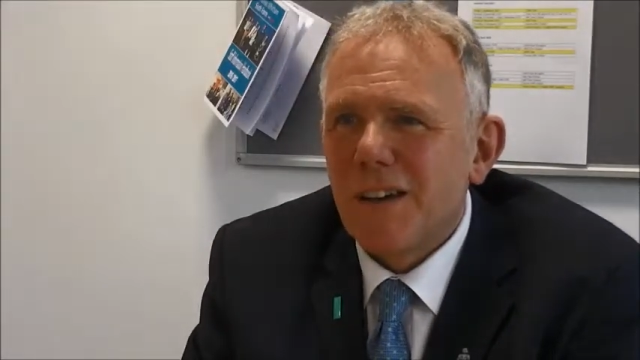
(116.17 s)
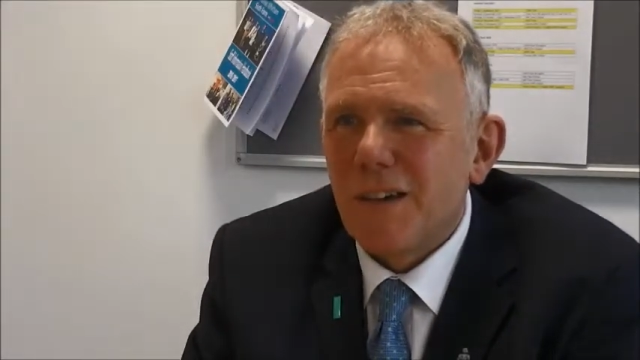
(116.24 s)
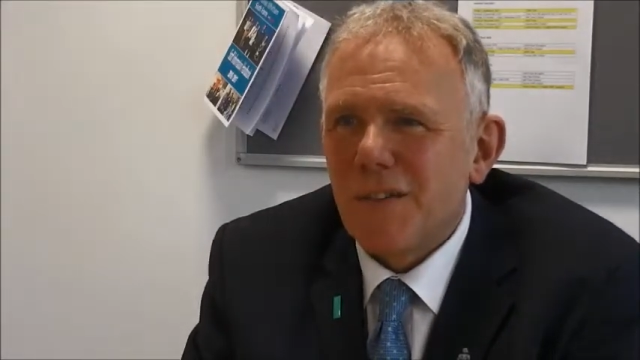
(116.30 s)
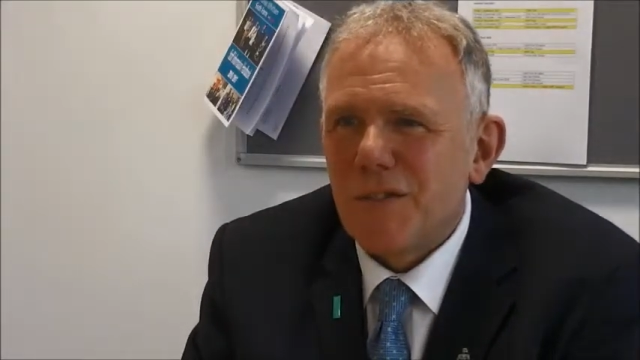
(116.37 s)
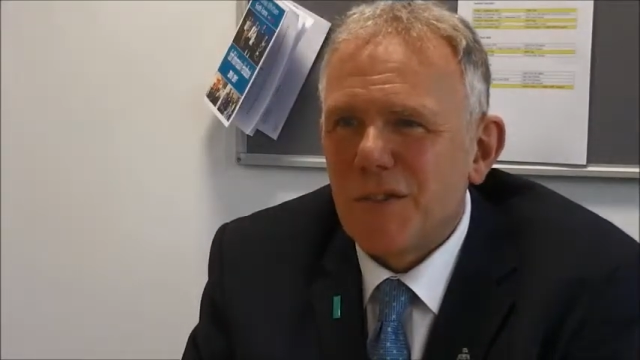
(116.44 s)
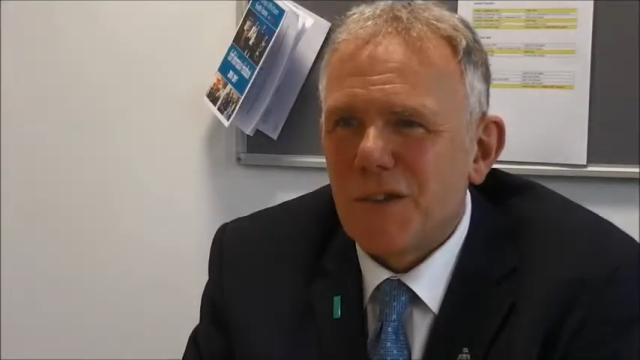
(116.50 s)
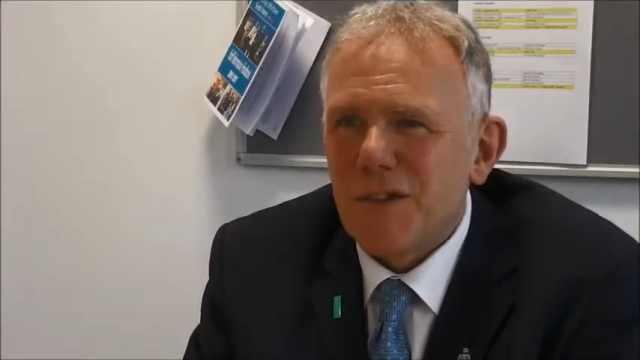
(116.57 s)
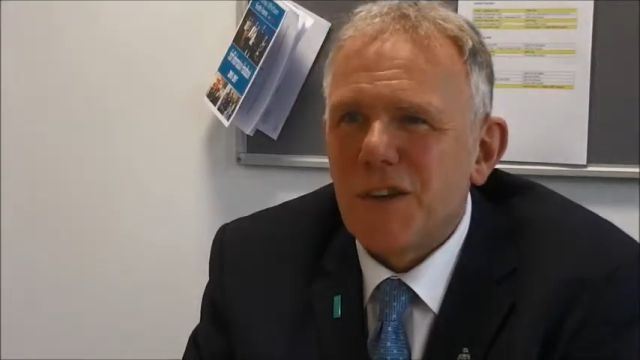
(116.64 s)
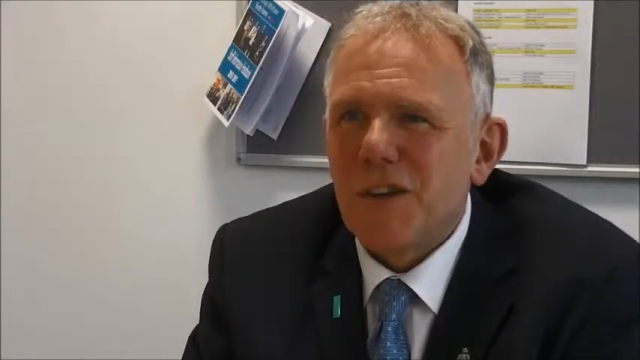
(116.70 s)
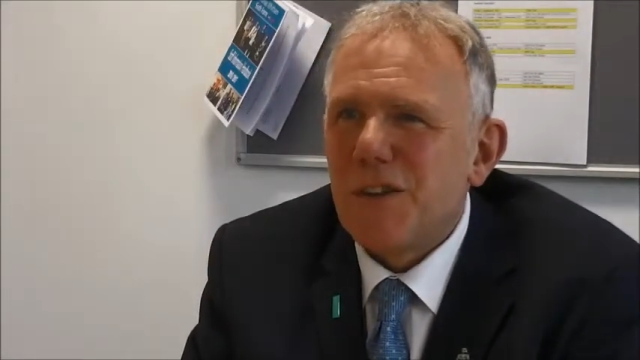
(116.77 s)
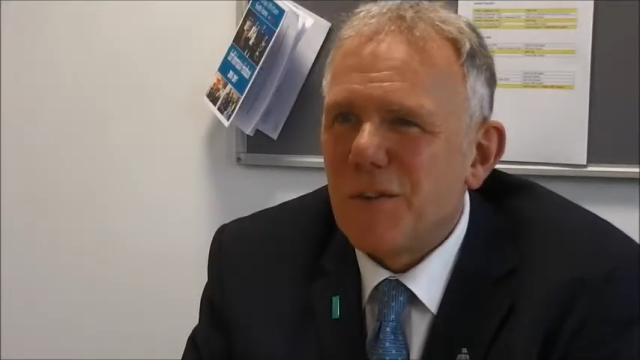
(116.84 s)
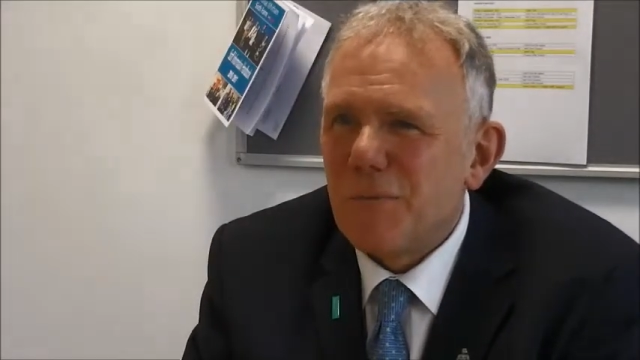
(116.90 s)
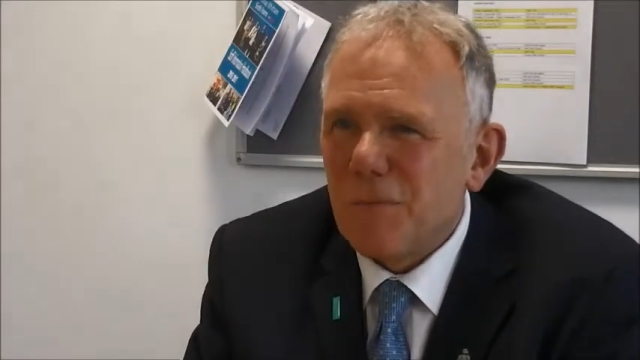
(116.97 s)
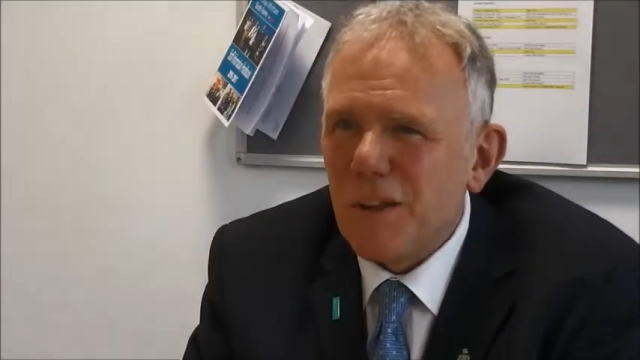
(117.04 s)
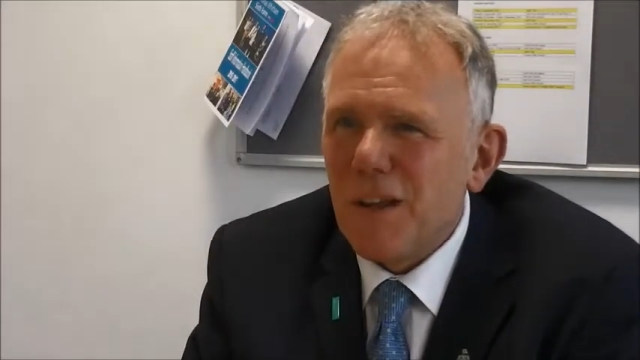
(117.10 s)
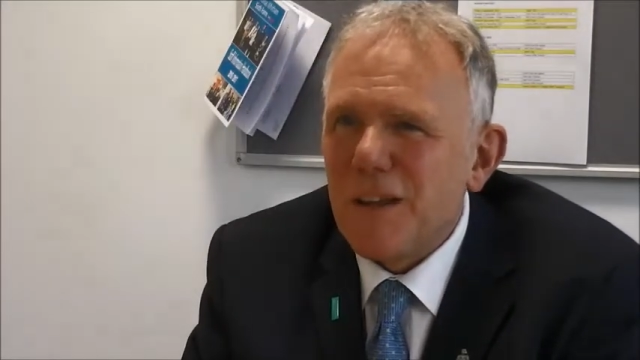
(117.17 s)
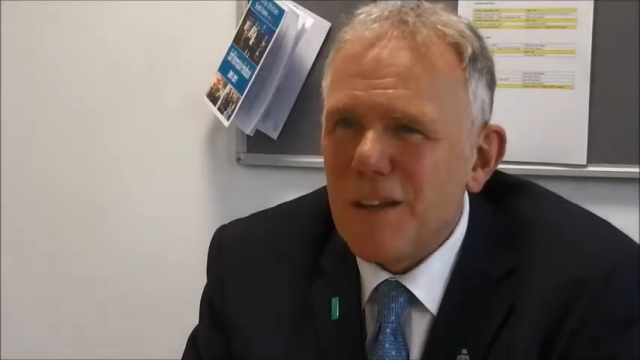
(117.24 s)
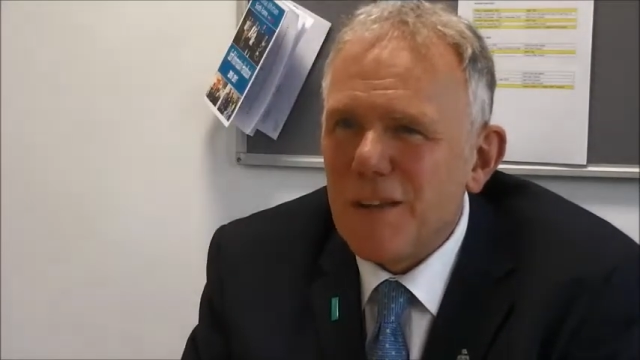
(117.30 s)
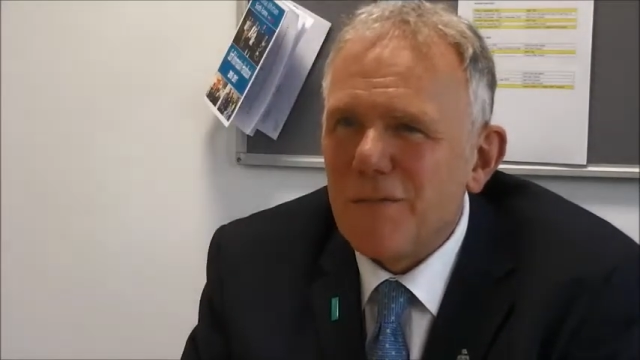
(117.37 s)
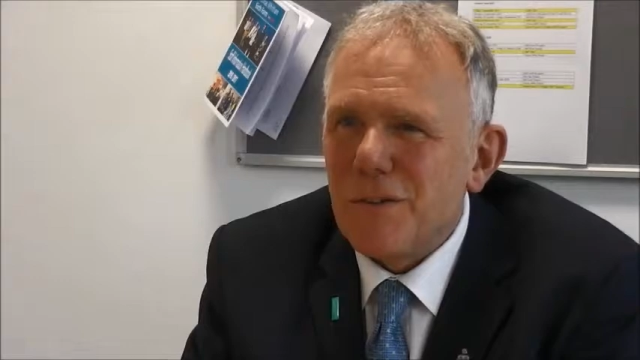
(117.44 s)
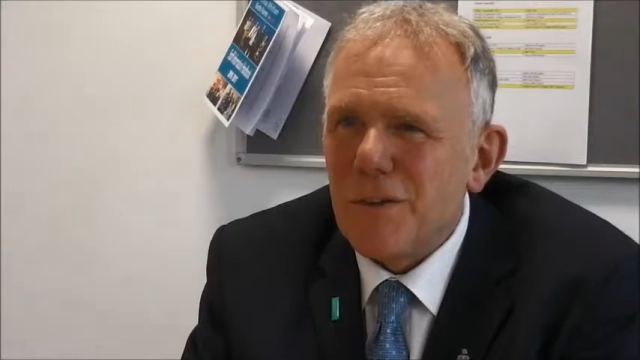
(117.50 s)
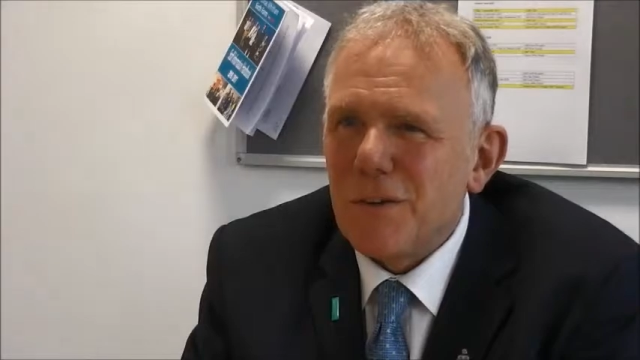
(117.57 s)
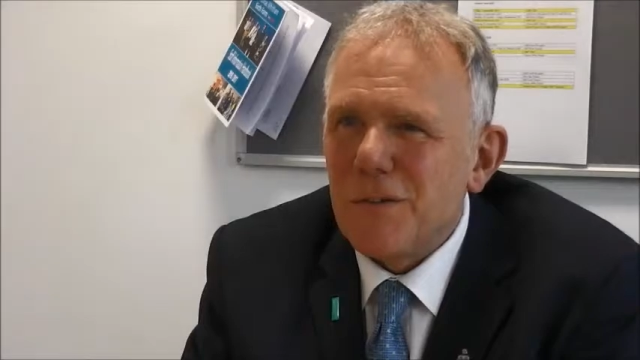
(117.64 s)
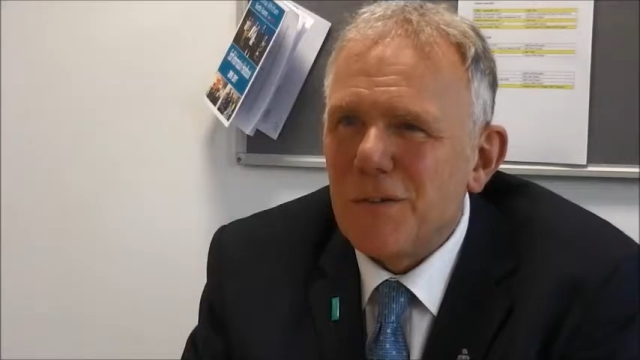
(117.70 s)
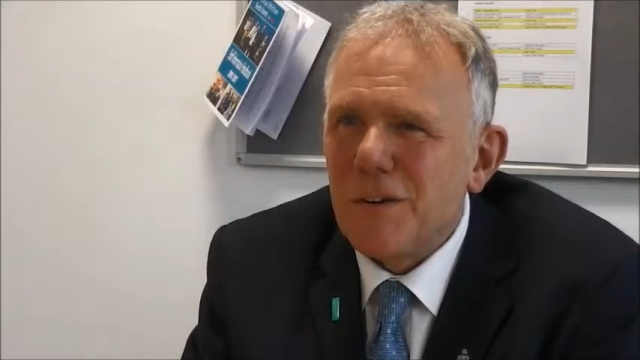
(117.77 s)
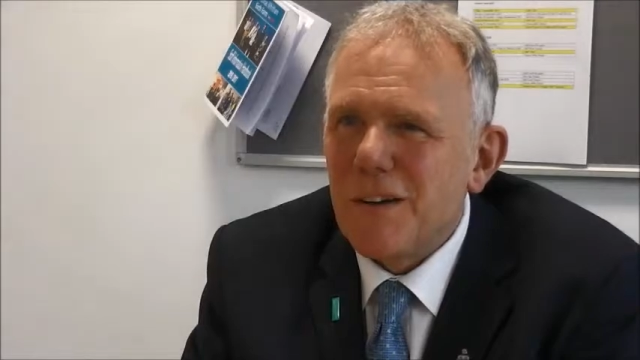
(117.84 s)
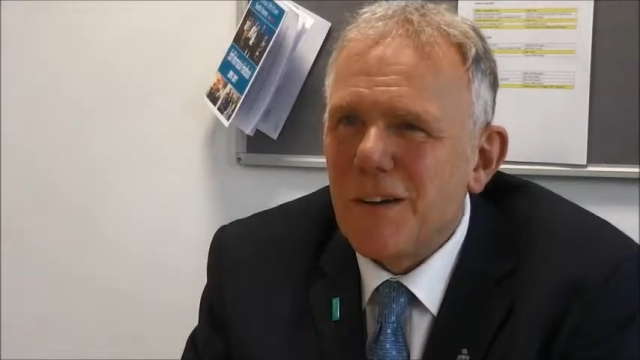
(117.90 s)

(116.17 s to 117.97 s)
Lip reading: and to see them leave you